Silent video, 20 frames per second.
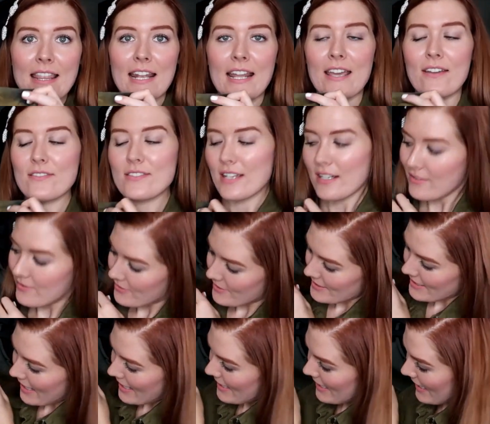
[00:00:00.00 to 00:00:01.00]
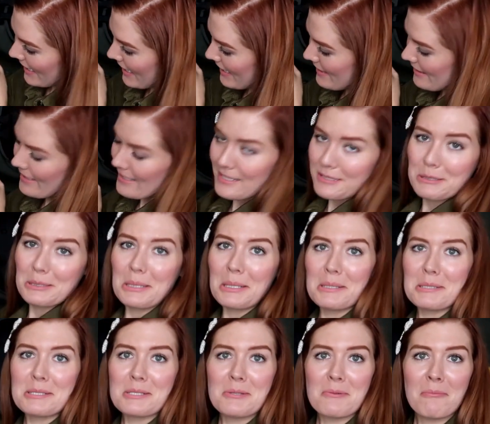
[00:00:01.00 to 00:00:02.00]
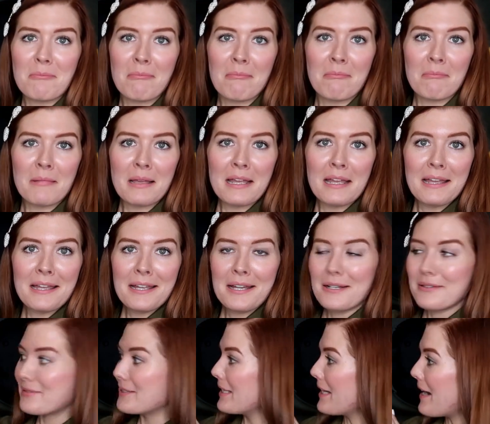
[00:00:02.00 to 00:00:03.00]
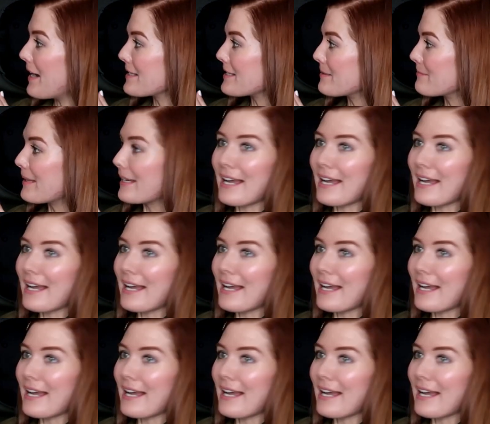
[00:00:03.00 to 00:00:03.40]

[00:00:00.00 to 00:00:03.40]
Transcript: that I've done for tie-dye, and this looks really awesome.